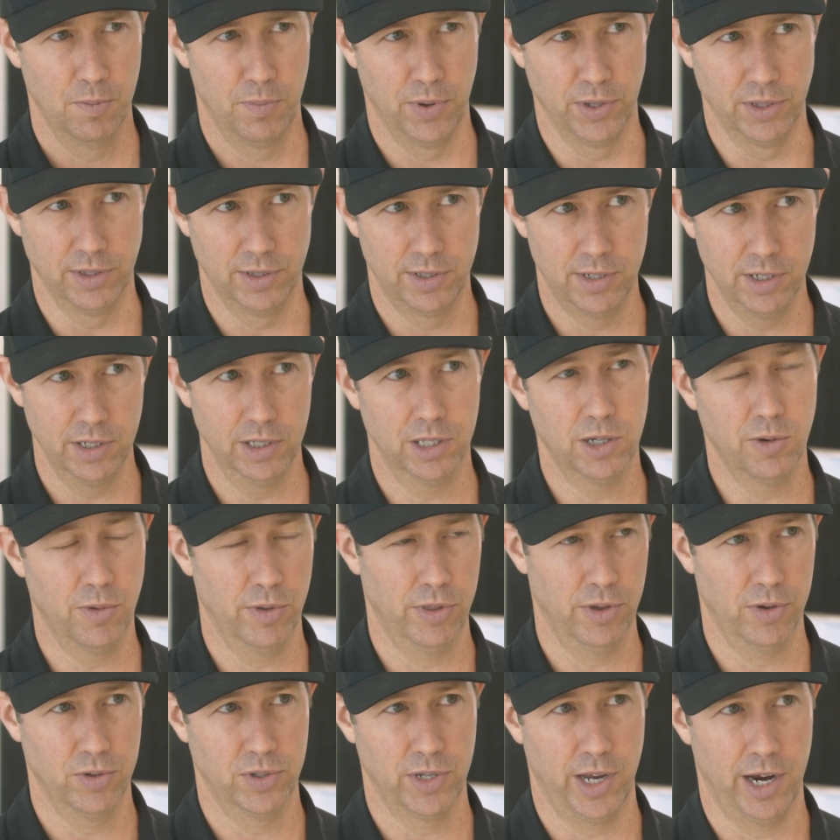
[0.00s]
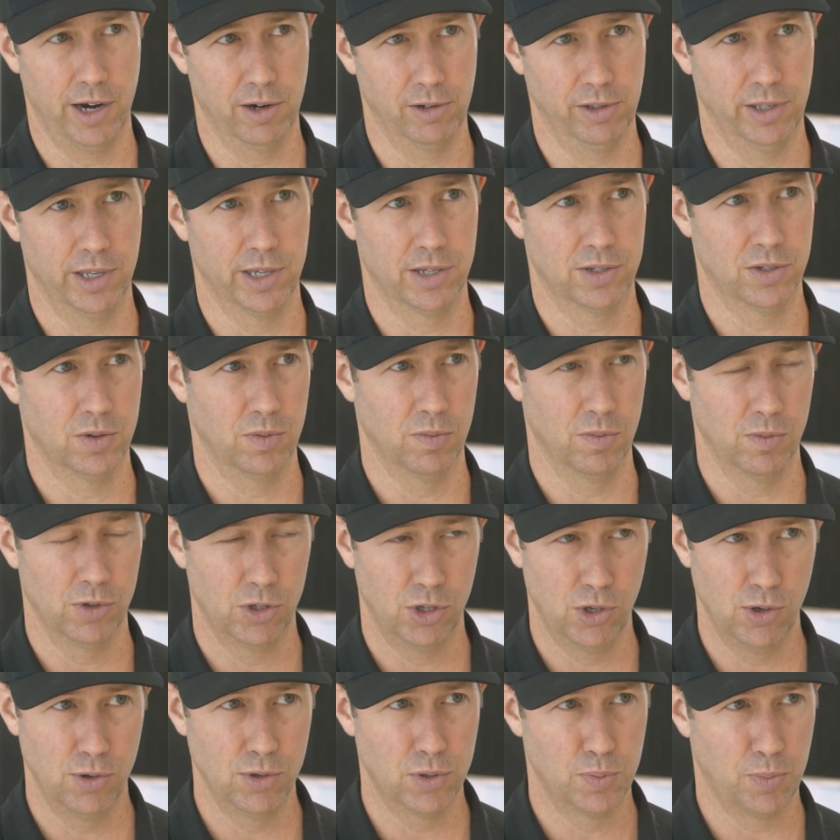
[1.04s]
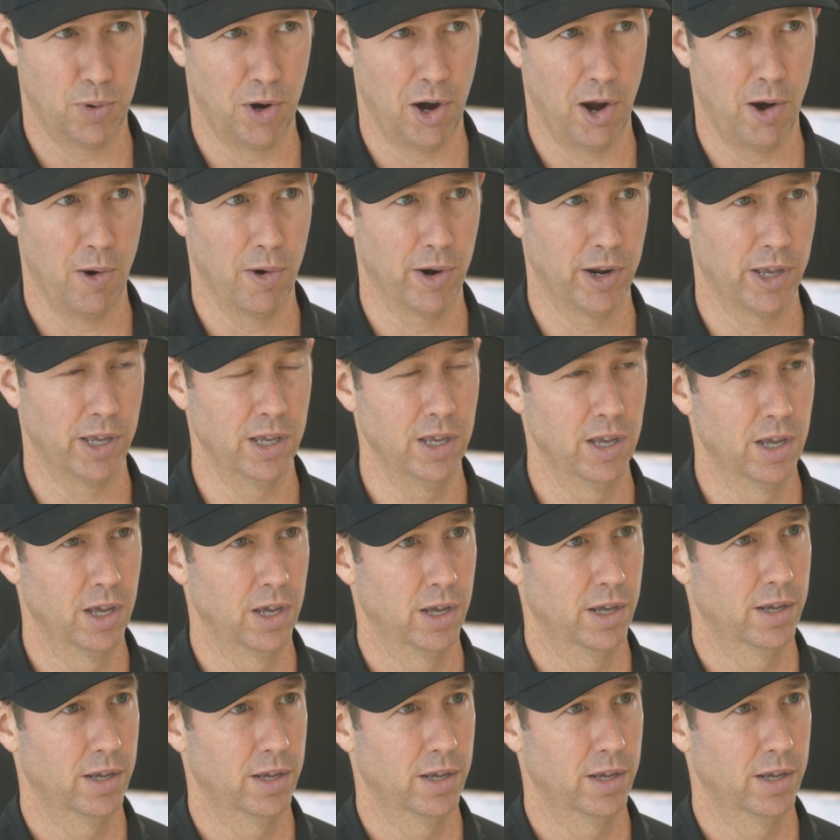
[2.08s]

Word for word: But dealing with those air leaks, huge priority.